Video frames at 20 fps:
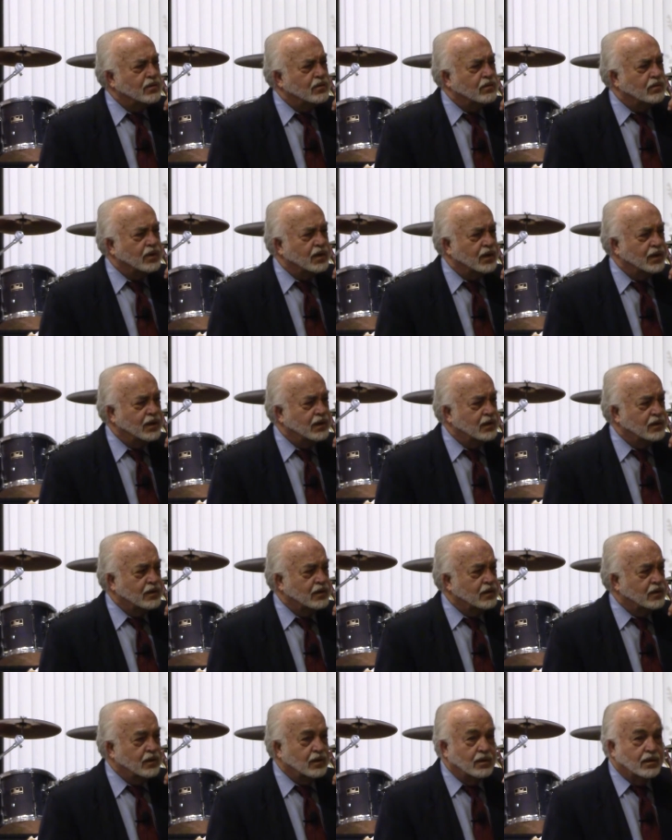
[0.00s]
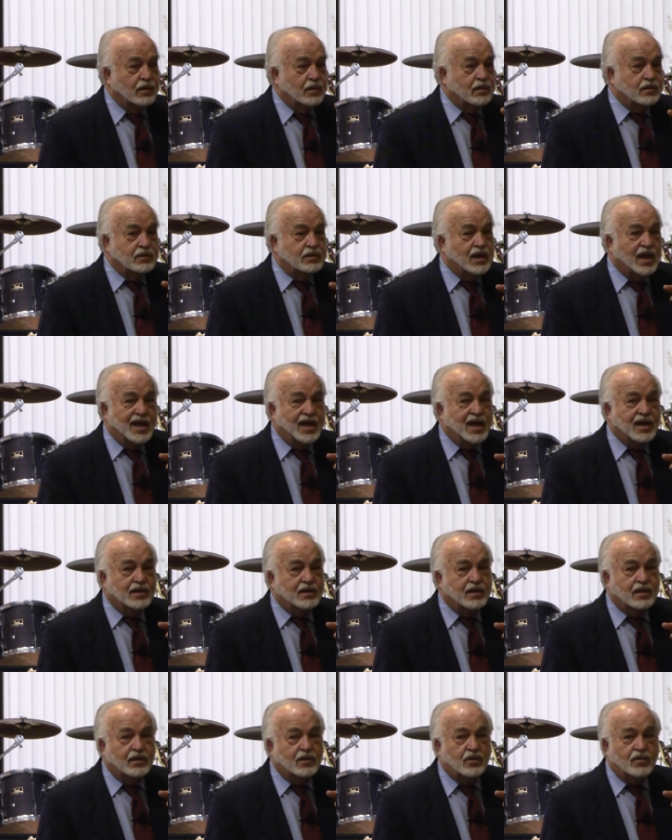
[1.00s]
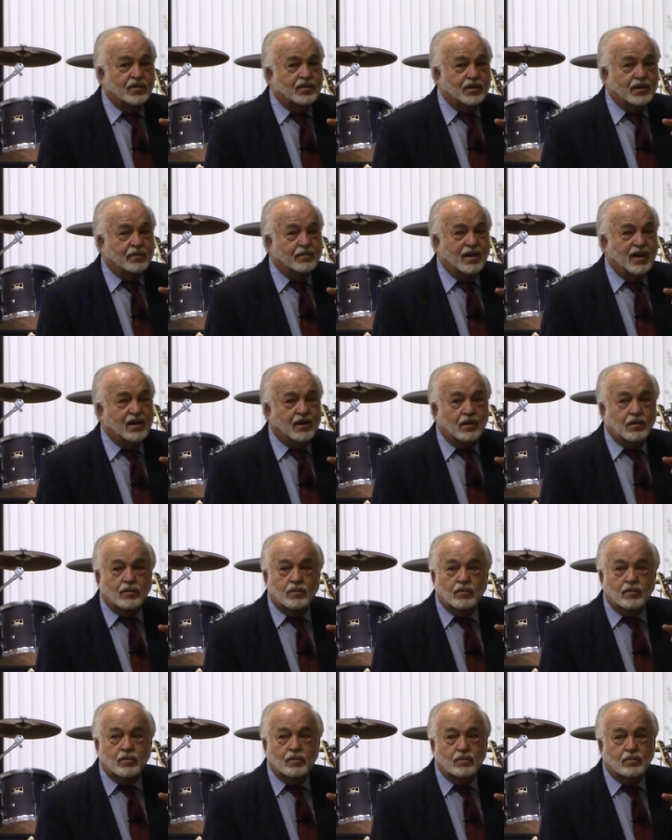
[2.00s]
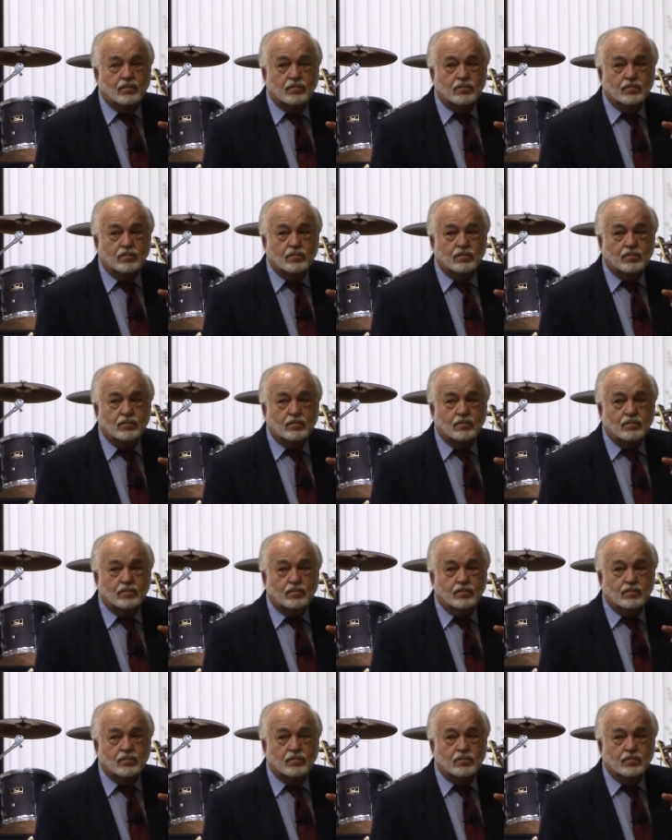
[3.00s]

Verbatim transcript: Really? Diane didn't know anything about it.